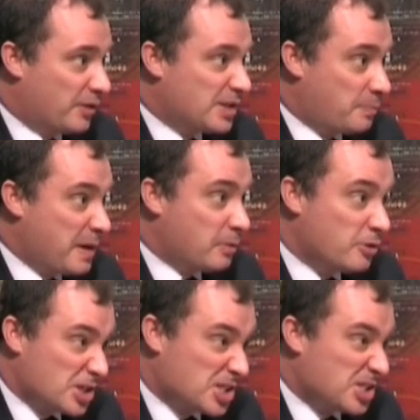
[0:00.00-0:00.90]
These are people who
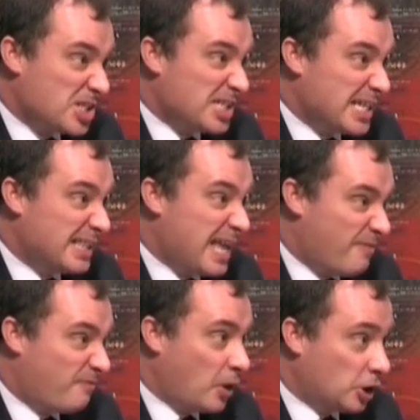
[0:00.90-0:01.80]
are just sitting in
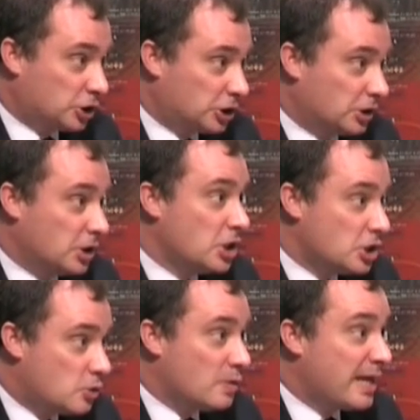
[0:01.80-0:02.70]
their function,
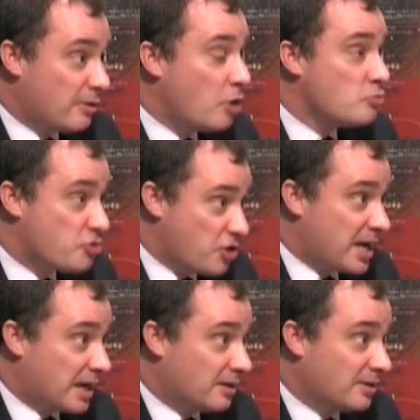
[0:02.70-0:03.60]
doing their own
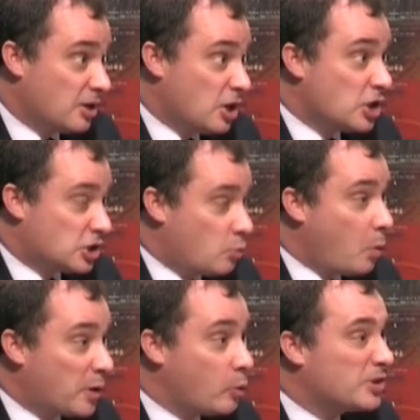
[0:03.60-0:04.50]
thing, to
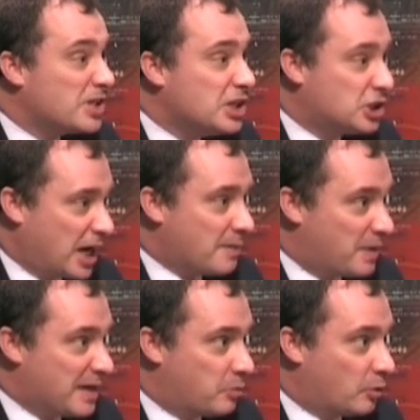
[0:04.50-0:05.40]
what we call T-shaped
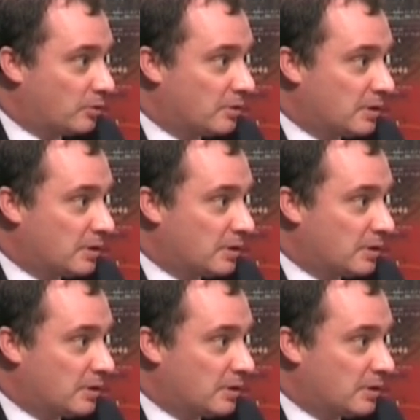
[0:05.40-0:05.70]
people.